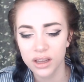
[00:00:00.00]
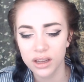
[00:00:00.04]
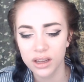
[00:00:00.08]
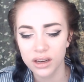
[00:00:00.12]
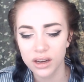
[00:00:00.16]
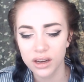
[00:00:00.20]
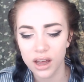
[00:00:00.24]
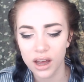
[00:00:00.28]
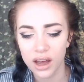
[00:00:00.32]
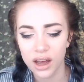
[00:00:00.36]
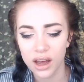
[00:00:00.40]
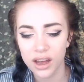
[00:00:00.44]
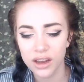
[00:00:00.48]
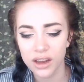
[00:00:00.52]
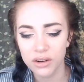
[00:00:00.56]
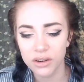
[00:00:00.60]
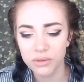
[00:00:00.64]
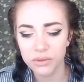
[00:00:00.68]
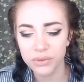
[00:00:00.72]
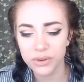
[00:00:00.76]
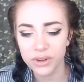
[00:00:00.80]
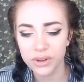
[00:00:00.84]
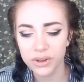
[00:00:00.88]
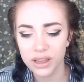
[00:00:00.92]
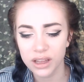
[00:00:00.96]
"No, I don't
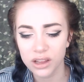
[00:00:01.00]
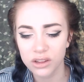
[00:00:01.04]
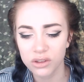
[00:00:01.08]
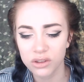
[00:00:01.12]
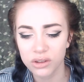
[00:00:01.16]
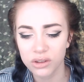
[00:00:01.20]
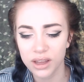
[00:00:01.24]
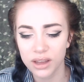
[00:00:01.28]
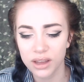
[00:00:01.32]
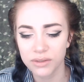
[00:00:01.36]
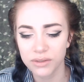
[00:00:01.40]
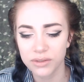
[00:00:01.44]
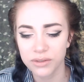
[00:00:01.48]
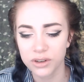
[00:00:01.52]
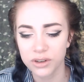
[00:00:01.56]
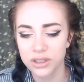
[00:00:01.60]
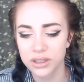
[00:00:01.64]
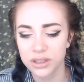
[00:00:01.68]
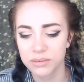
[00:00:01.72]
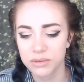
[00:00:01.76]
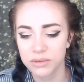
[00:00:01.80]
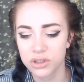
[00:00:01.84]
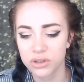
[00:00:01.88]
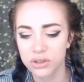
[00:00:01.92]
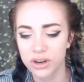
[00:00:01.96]
feel like looking for
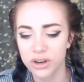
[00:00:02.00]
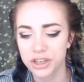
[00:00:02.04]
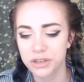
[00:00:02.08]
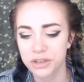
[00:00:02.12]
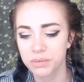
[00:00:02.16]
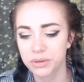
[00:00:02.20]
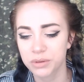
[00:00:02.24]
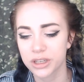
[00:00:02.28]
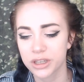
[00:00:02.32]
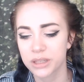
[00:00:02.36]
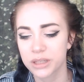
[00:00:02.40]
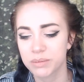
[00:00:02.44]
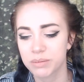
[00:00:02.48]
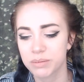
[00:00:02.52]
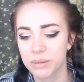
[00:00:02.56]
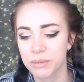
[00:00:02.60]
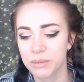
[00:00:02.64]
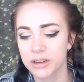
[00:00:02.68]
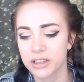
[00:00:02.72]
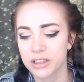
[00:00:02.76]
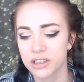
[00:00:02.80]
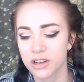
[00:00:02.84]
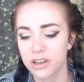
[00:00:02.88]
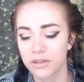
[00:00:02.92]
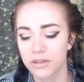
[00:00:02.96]
some strange place by
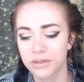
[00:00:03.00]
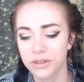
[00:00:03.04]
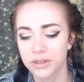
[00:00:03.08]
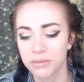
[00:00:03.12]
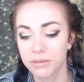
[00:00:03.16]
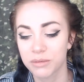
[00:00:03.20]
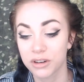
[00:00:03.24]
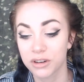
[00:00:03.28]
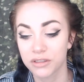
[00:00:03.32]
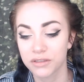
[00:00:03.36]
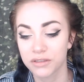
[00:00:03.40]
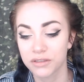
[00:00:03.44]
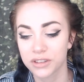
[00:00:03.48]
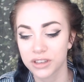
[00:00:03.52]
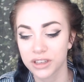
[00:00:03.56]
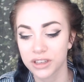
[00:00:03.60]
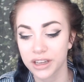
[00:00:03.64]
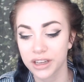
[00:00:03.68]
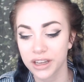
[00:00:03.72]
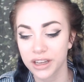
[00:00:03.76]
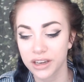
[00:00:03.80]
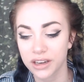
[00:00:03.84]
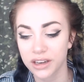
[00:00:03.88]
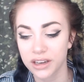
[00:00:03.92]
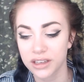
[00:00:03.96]
myself in the middle of the
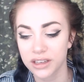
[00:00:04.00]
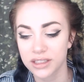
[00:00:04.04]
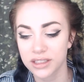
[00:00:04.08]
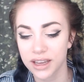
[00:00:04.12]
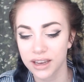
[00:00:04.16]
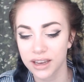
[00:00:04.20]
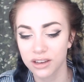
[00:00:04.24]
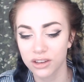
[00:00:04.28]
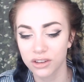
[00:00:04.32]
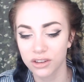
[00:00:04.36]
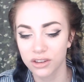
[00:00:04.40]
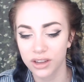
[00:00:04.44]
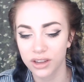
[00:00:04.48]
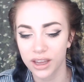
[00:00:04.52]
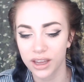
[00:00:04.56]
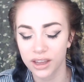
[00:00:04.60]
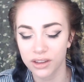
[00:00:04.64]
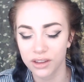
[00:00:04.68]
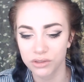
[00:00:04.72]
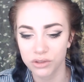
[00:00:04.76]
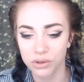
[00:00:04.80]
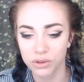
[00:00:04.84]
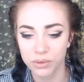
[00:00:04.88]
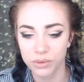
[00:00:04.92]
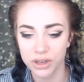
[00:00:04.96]
night," I said, looking
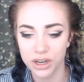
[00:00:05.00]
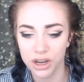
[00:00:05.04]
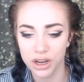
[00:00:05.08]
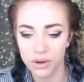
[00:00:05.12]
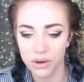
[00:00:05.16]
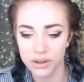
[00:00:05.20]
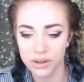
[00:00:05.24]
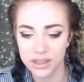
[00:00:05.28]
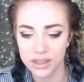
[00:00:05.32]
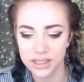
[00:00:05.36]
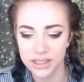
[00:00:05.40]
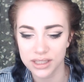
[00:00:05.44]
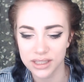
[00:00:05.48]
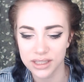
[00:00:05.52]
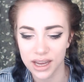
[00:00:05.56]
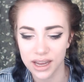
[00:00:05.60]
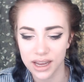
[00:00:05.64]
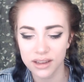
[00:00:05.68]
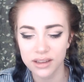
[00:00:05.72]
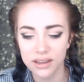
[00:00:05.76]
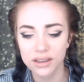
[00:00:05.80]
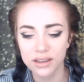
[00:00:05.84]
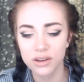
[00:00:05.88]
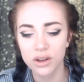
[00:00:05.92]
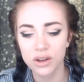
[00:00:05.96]
out the window at the
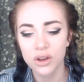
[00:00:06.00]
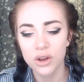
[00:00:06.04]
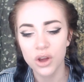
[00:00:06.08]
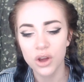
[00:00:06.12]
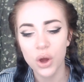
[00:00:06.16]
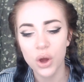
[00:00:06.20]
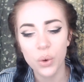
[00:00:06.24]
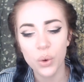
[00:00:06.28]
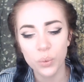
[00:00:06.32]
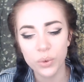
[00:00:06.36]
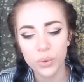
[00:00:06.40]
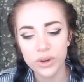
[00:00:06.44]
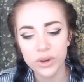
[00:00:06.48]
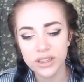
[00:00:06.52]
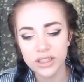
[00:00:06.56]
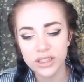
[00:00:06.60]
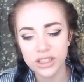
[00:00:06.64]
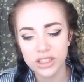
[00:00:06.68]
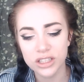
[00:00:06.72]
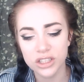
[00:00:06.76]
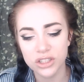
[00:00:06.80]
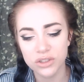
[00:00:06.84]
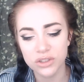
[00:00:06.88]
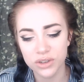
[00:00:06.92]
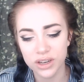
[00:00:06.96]
silent, windy
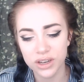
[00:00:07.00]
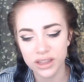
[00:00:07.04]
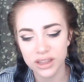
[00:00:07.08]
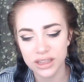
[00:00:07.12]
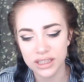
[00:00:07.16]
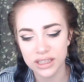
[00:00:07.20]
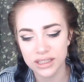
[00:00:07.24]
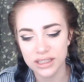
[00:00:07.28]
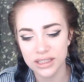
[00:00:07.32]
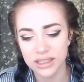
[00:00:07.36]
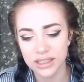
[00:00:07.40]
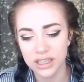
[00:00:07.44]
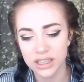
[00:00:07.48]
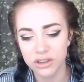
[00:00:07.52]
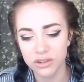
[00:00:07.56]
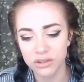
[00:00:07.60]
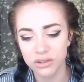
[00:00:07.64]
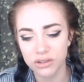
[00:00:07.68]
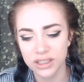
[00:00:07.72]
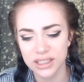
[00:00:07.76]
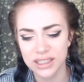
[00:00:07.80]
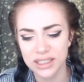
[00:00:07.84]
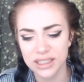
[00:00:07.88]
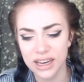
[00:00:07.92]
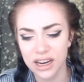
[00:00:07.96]
street that secretly
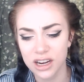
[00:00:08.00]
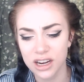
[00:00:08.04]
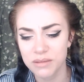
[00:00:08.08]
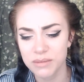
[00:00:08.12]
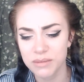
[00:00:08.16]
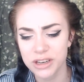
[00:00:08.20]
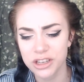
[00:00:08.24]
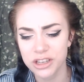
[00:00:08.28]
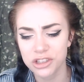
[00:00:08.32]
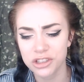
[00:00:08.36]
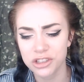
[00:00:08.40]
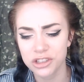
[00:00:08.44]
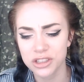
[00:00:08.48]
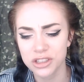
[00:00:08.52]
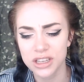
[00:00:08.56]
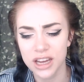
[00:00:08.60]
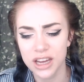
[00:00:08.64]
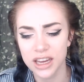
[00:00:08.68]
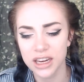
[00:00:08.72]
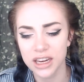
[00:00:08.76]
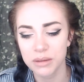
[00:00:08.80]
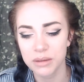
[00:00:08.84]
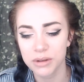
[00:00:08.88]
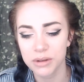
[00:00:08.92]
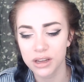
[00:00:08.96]
scared me just a
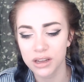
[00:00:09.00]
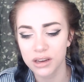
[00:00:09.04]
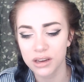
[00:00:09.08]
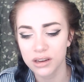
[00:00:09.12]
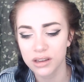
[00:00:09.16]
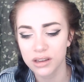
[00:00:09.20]
tiny bit.